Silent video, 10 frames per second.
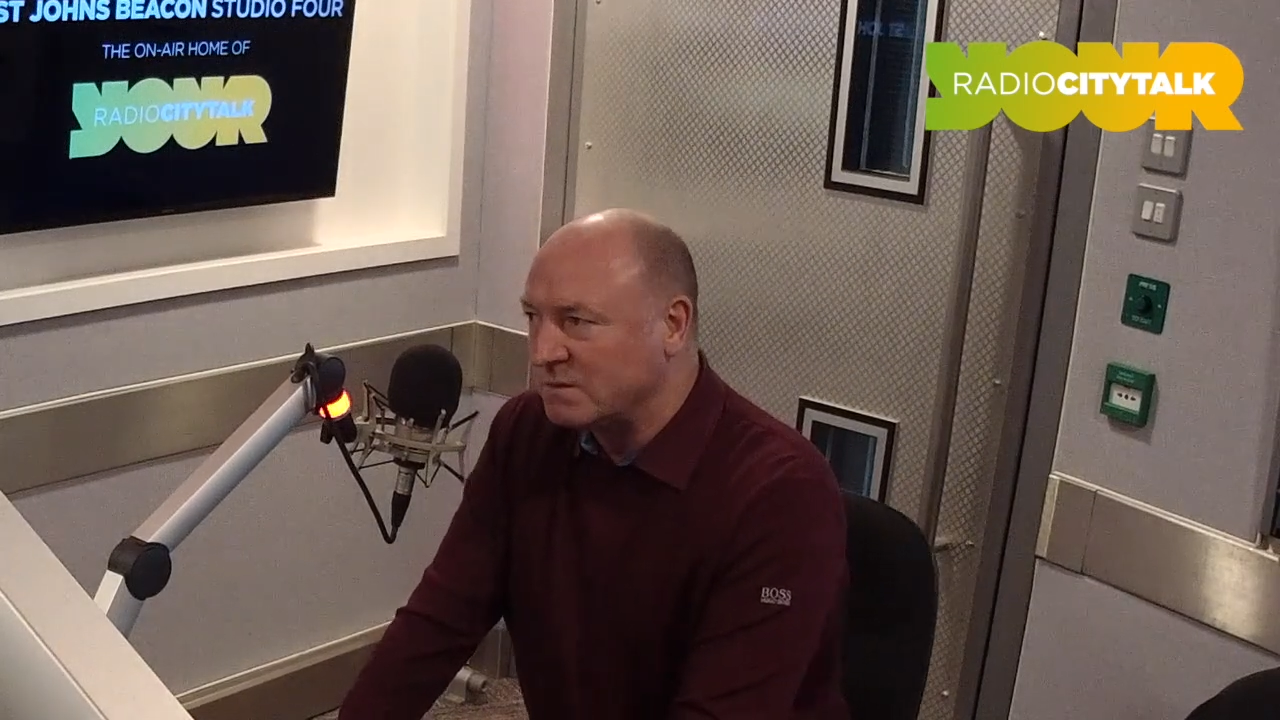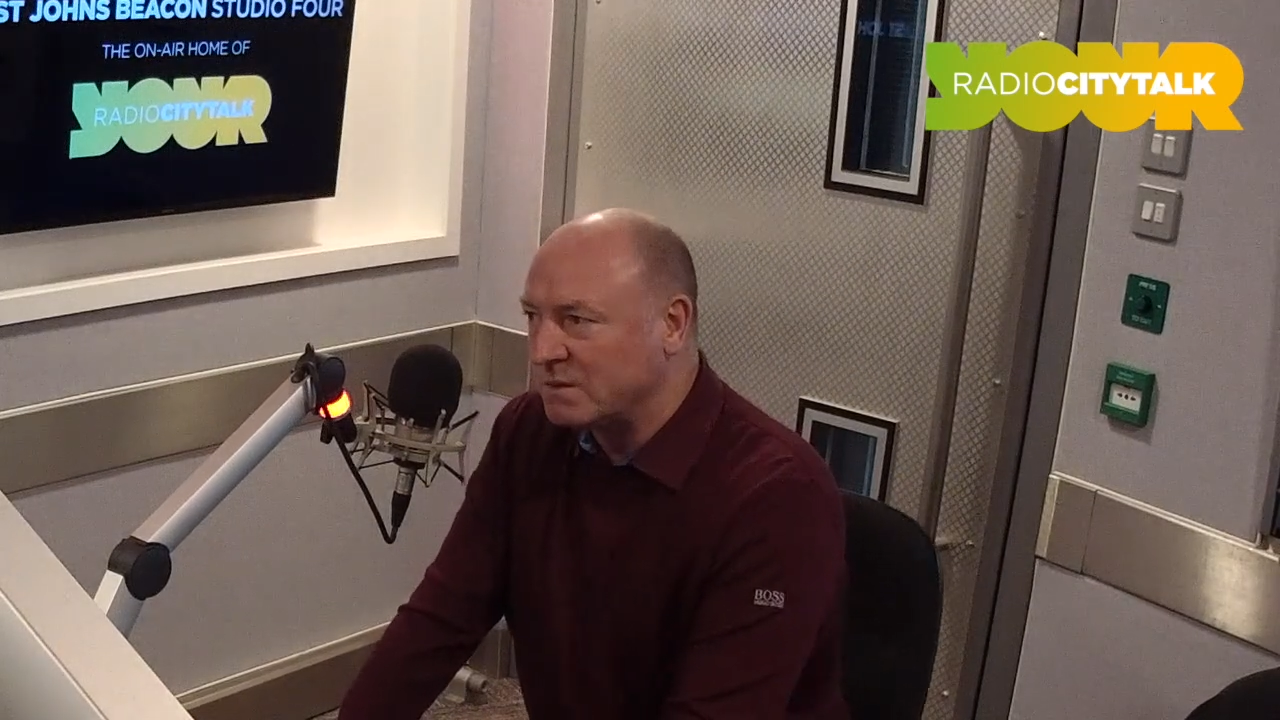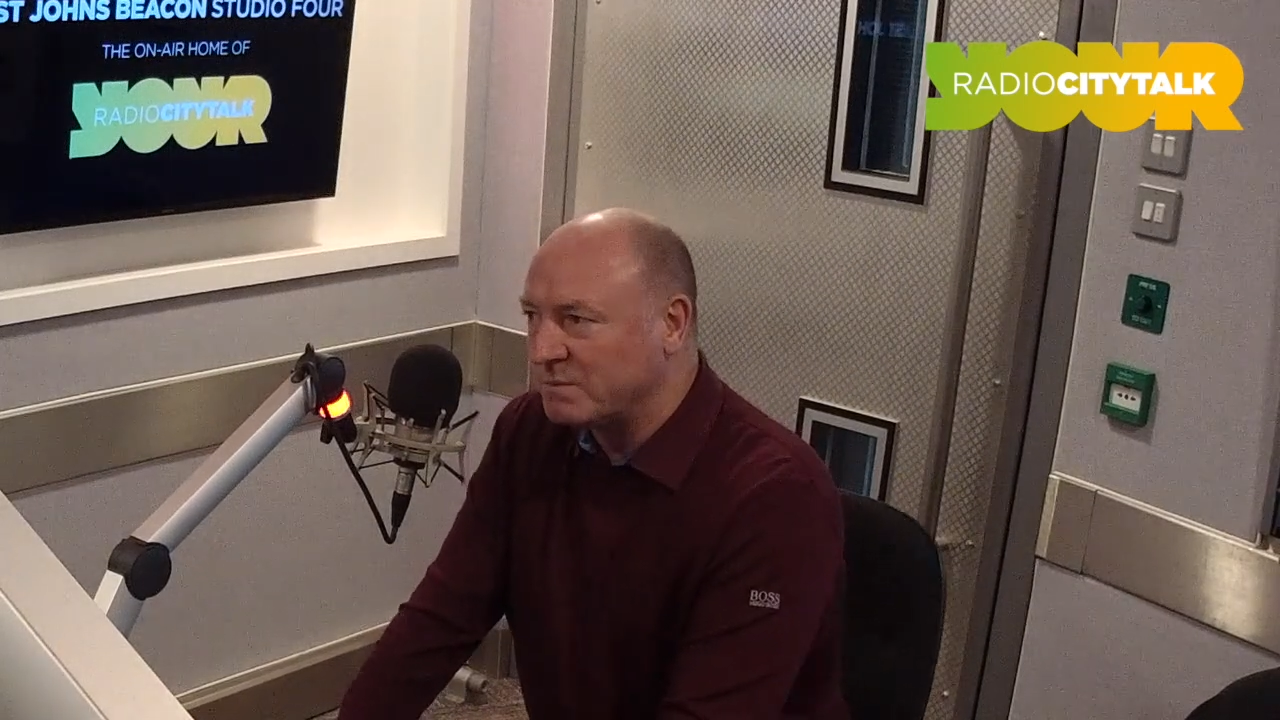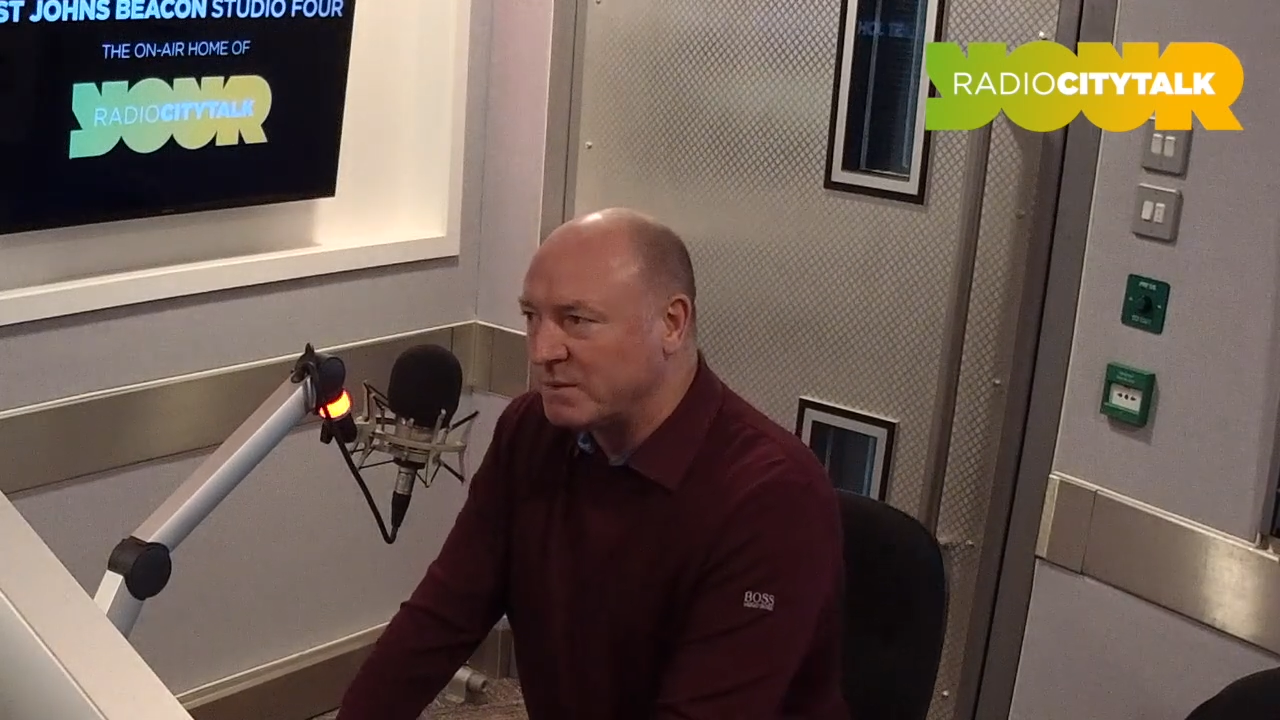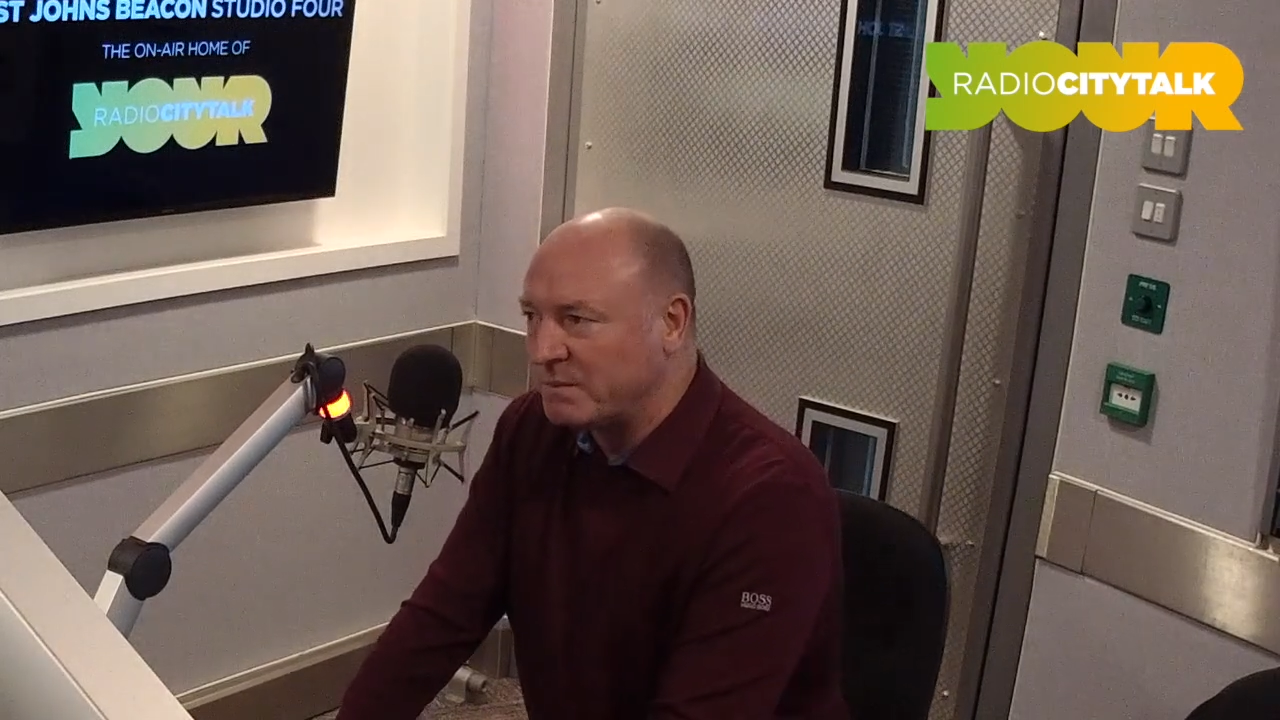
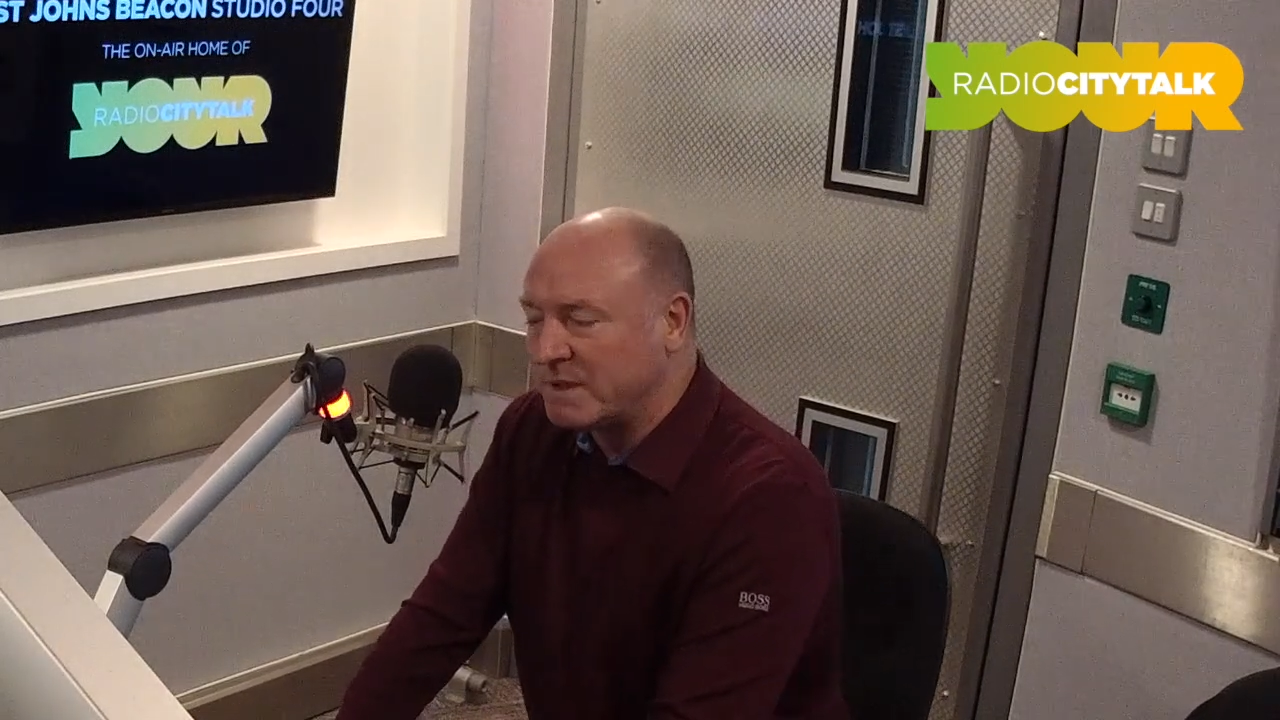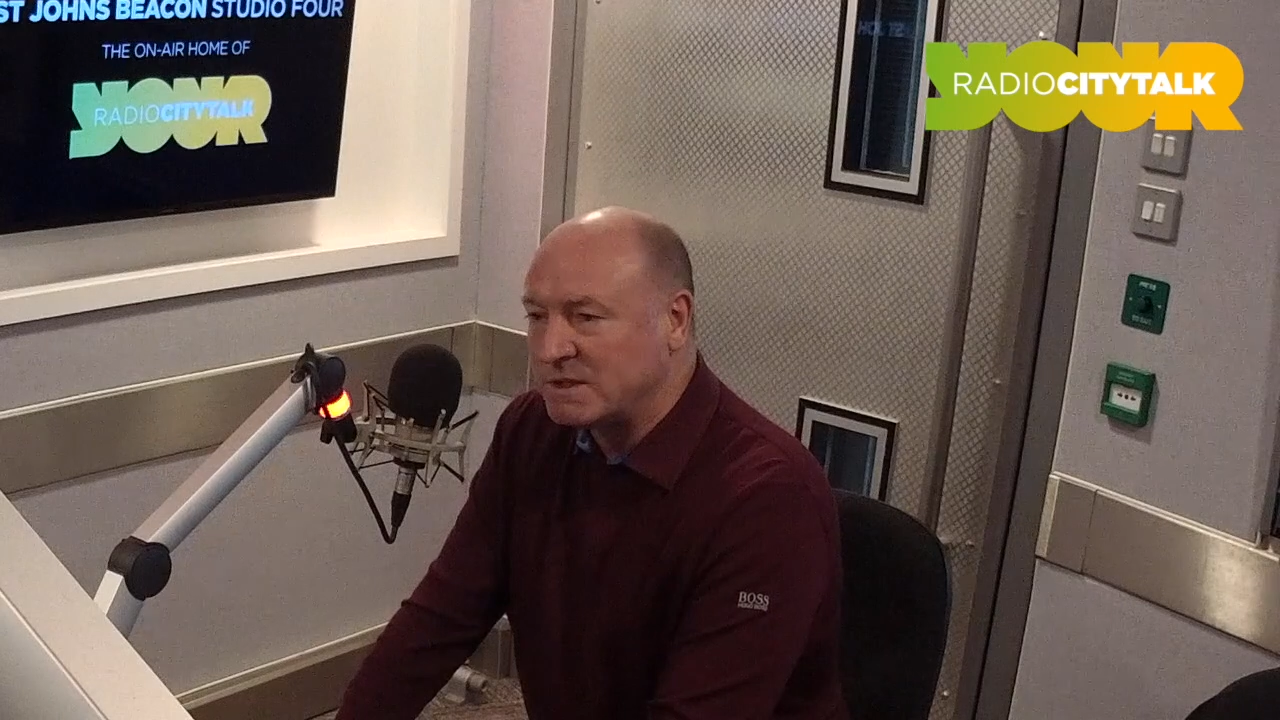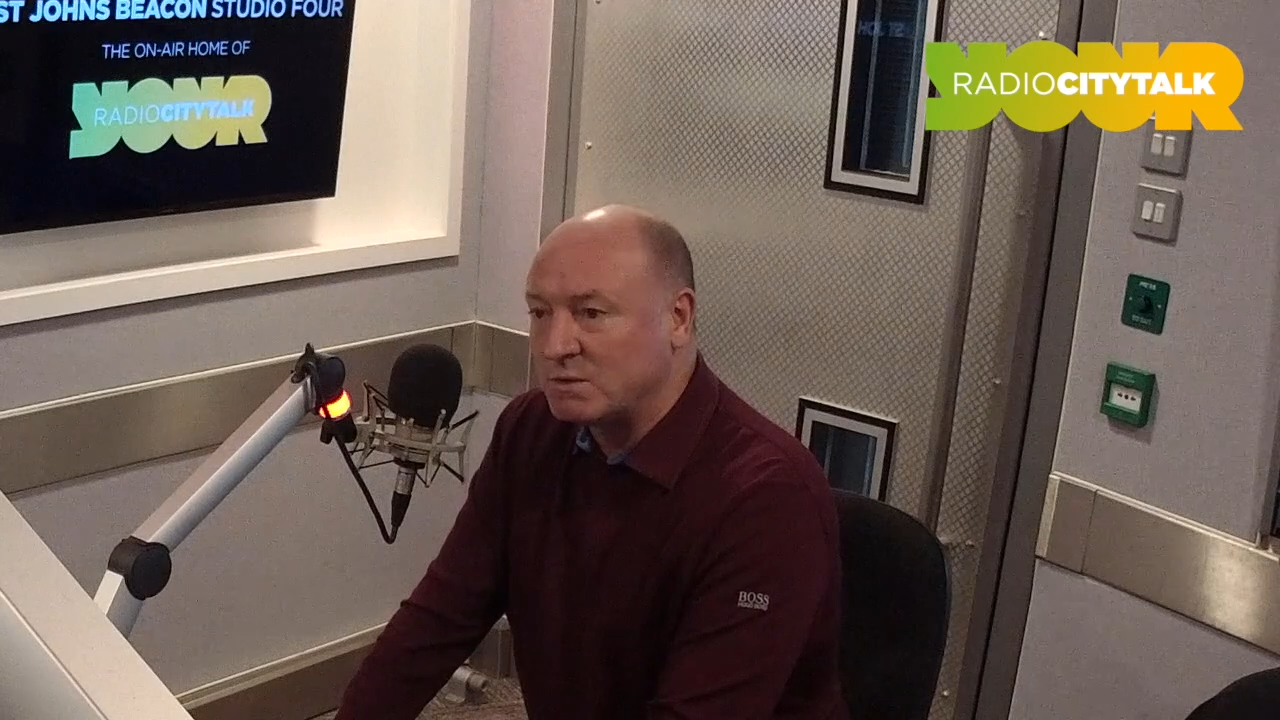were prepared